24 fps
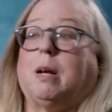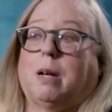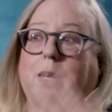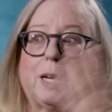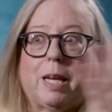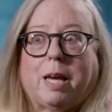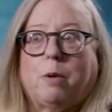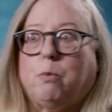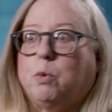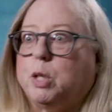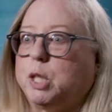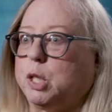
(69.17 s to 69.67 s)

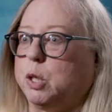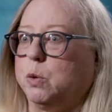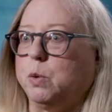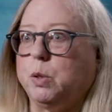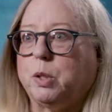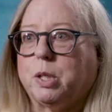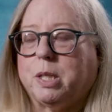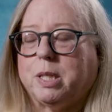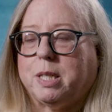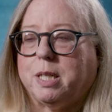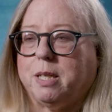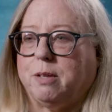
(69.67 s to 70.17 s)
Again, we're so
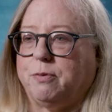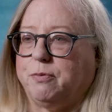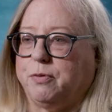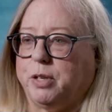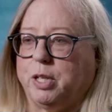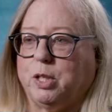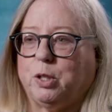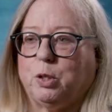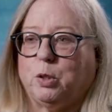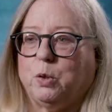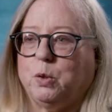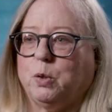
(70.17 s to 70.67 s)
used to seeing
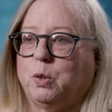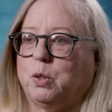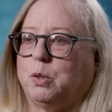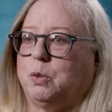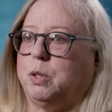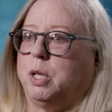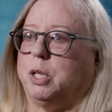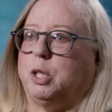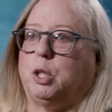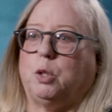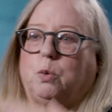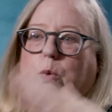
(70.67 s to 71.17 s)
features
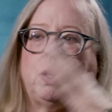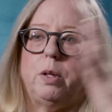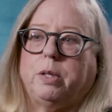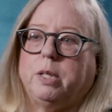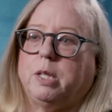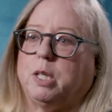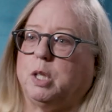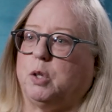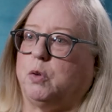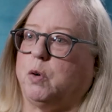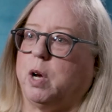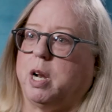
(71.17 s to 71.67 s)
that do all
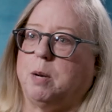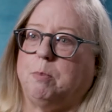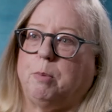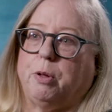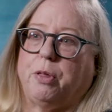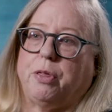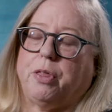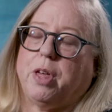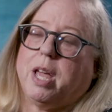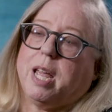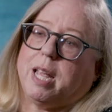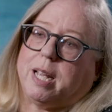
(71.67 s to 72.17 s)
these incredible
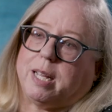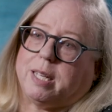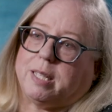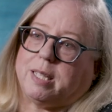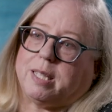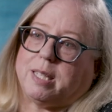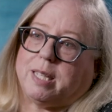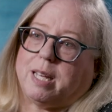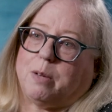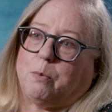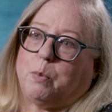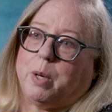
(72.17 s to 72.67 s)

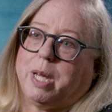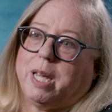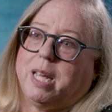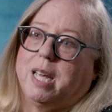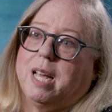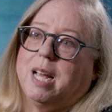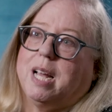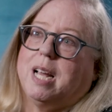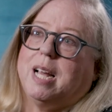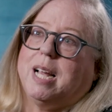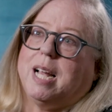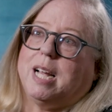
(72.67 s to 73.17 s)
things that we,
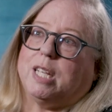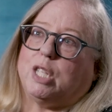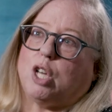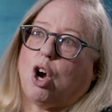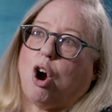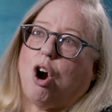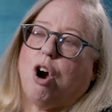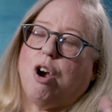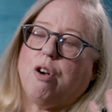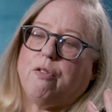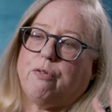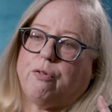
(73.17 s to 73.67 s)
it's
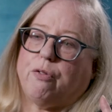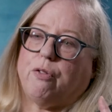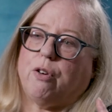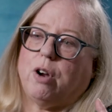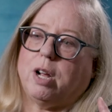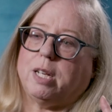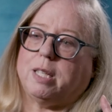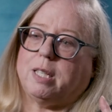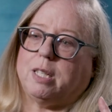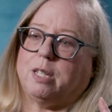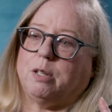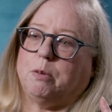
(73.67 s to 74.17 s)
hard for
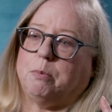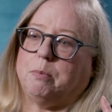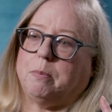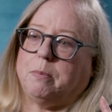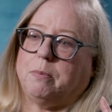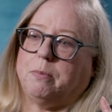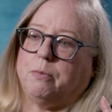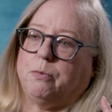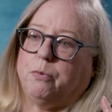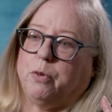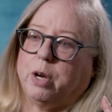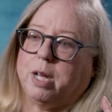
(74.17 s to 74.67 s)
us to
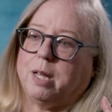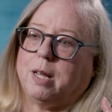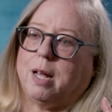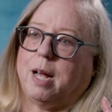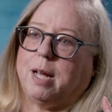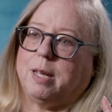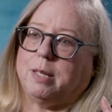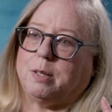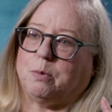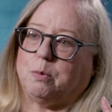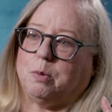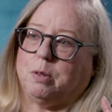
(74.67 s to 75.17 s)

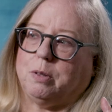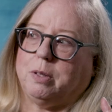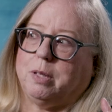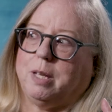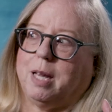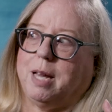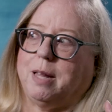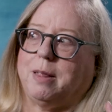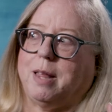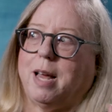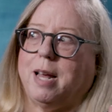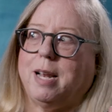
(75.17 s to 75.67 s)
realize, well,
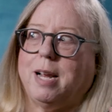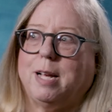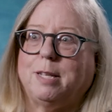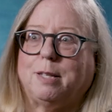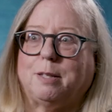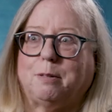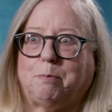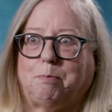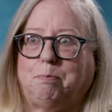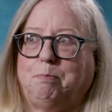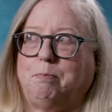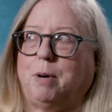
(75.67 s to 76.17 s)
yeah, that
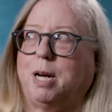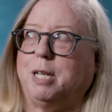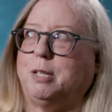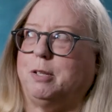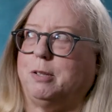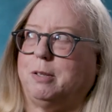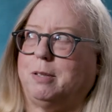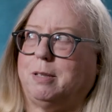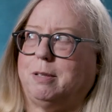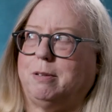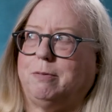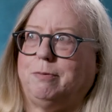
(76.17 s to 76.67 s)
has
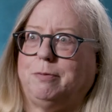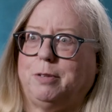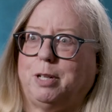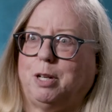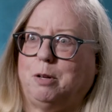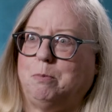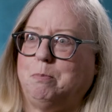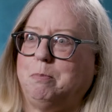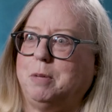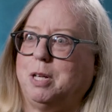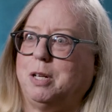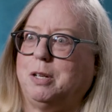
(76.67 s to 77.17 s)
budgets of, you
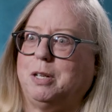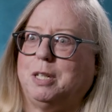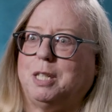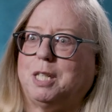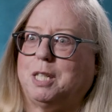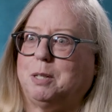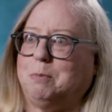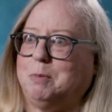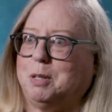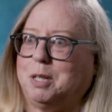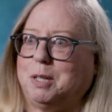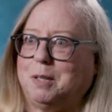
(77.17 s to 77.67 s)
know, millions
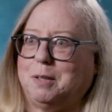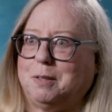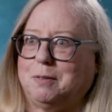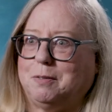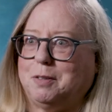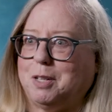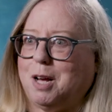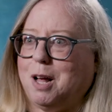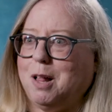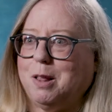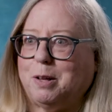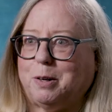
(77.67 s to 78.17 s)
and millions
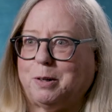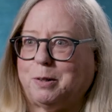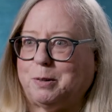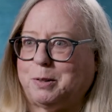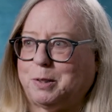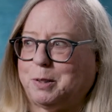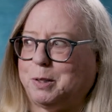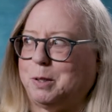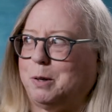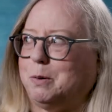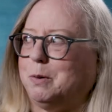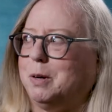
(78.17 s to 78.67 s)
of
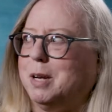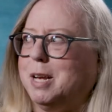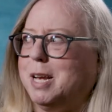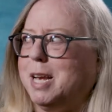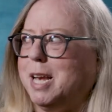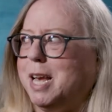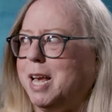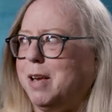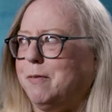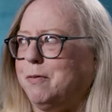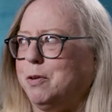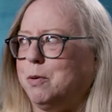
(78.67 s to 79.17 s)
dollars. So
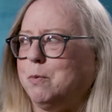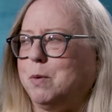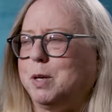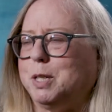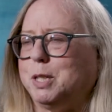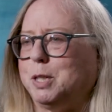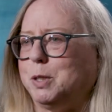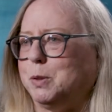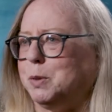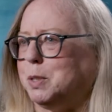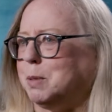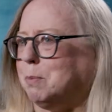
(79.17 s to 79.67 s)
if you
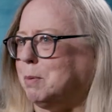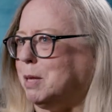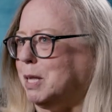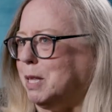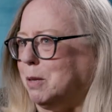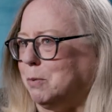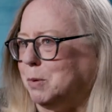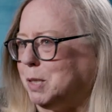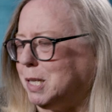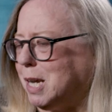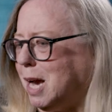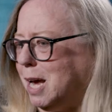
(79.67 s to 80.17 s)
wanted to do something
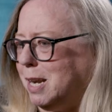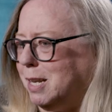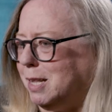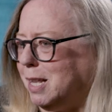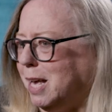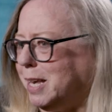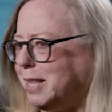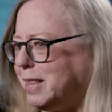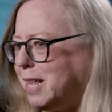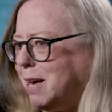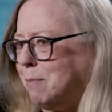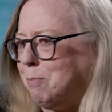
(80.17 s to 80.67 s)
that was kind of
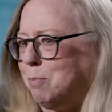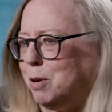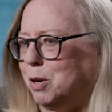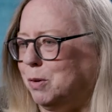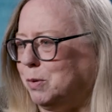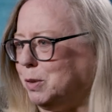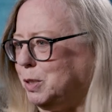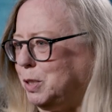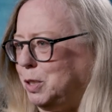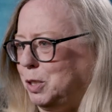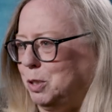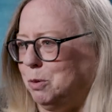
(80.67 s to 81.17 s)
like that, but
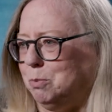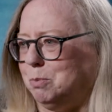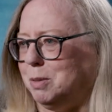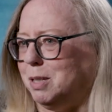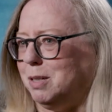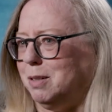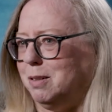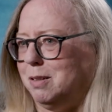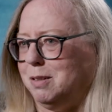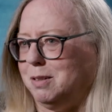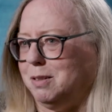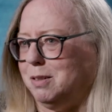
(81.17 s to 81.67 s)
only two,
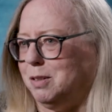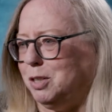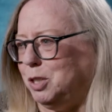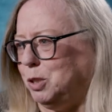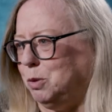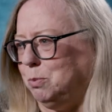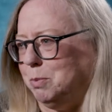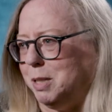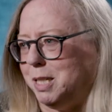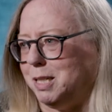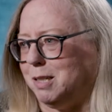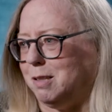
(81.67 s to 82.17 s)
mil,
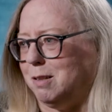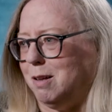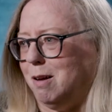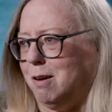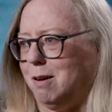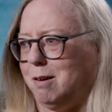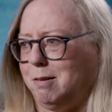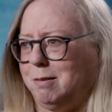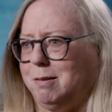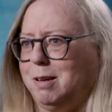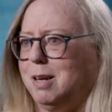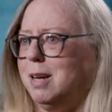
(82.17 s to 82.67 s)
two minutes
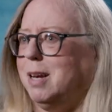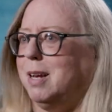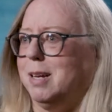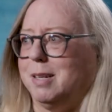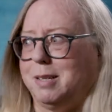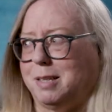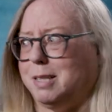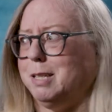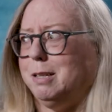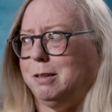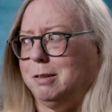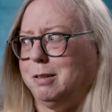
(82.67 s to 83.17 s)
long,
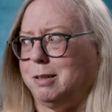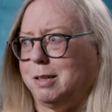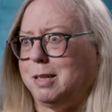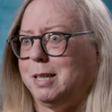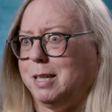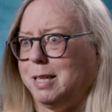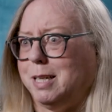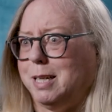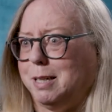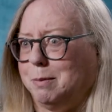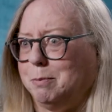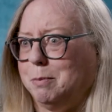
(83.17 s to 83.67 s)
still you're going
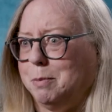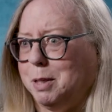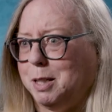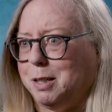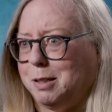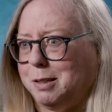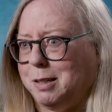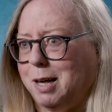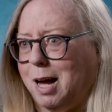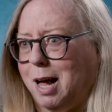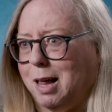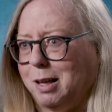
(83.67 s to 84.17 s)
to need a
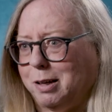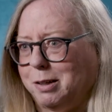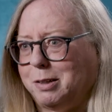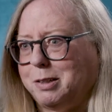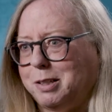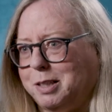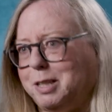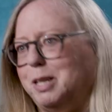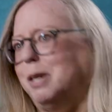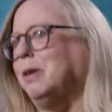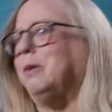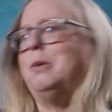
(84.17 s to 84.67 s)
million
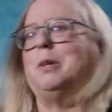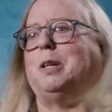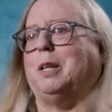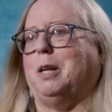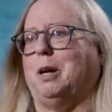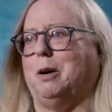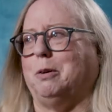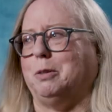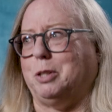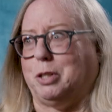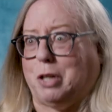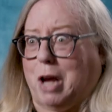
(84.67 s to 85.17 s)
dollars so you
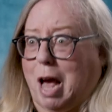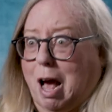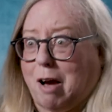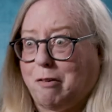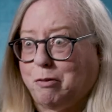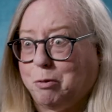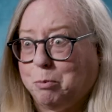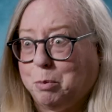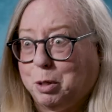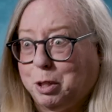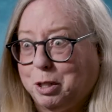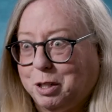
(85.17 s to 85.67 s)
know do you
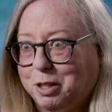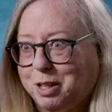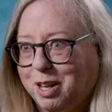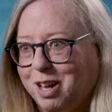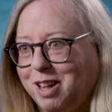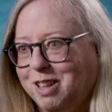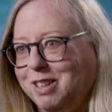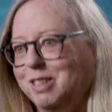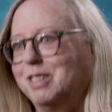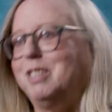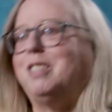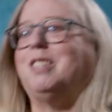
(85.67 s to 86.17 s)
have a million
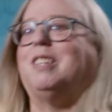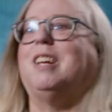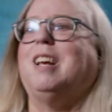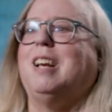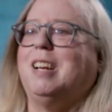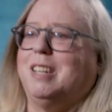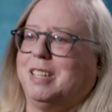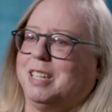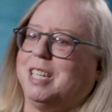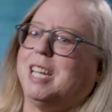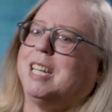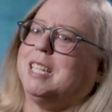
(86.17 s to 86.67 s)
dollars
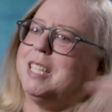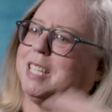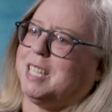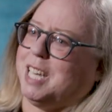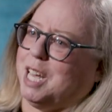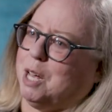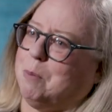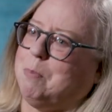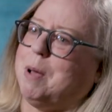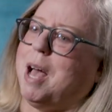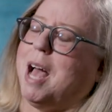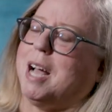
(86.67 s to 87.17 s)
you got to
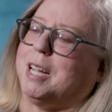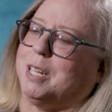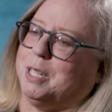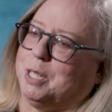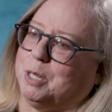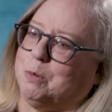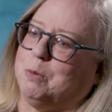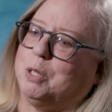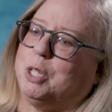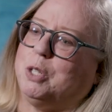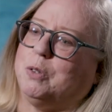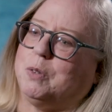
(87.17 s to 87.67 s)
scale back and
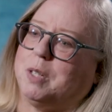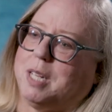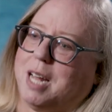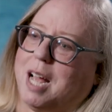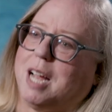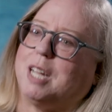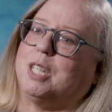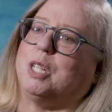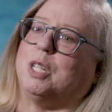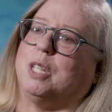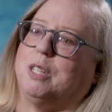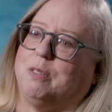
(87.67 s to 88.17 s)
do what you can
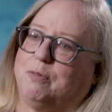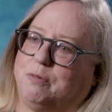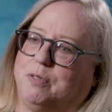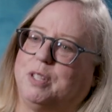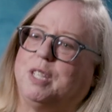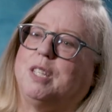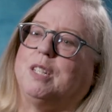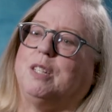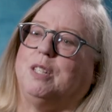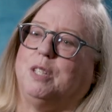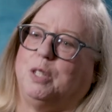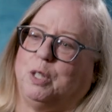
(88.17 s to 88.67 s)
actually
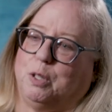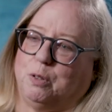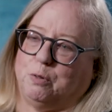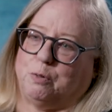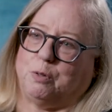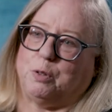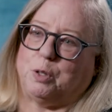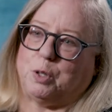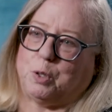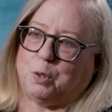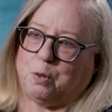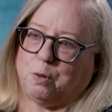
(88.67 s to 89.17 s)
physically do
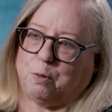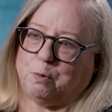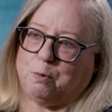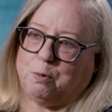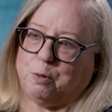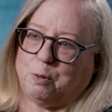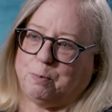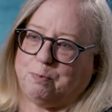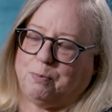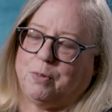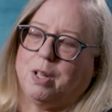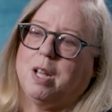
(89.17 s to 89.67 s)
for a short
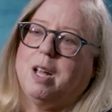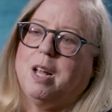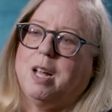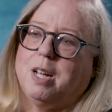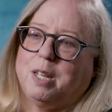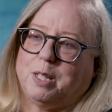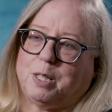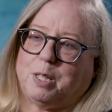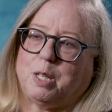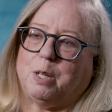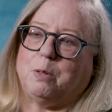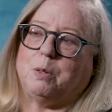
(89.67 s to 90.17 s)
film
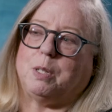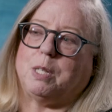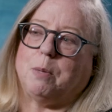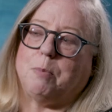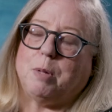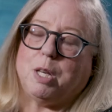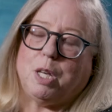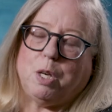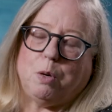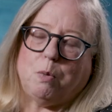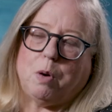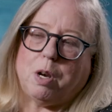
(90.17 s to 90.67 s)
so
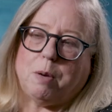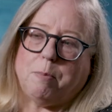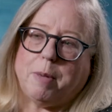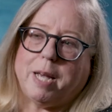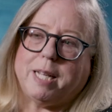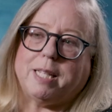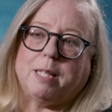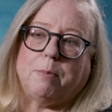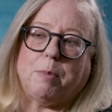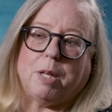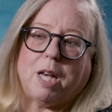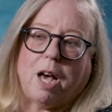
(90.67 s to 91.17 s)
something you want to
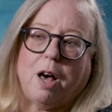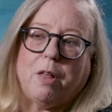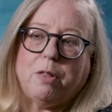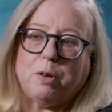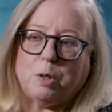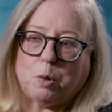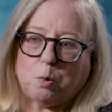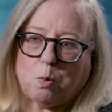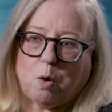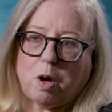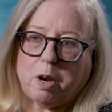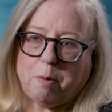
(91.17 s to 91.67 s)
make something
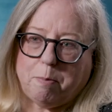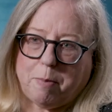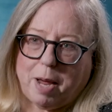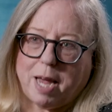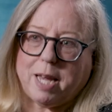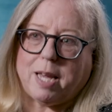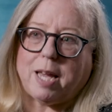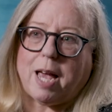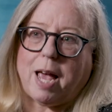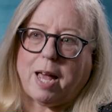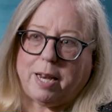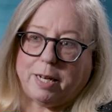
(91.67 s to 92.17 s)
others want to
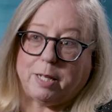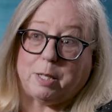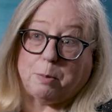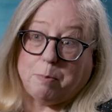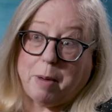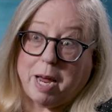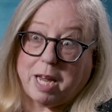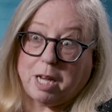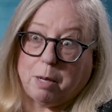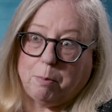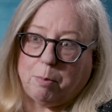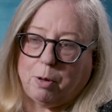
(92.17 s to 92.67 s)
make and is
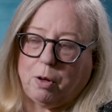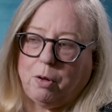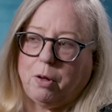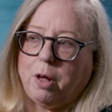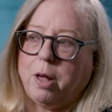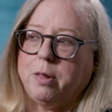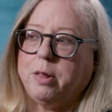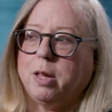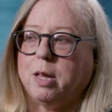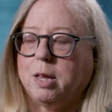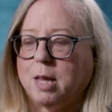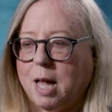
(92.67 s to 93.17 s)
makeable
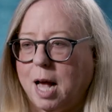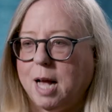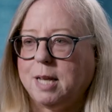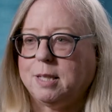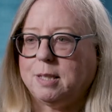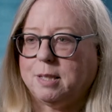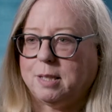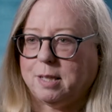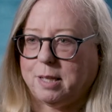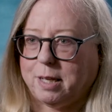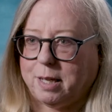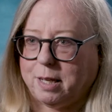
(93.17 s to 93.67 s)
and then
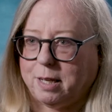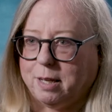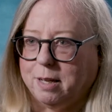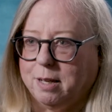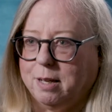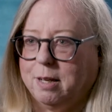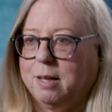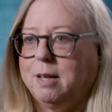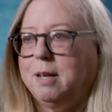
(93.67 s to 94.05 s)
lastly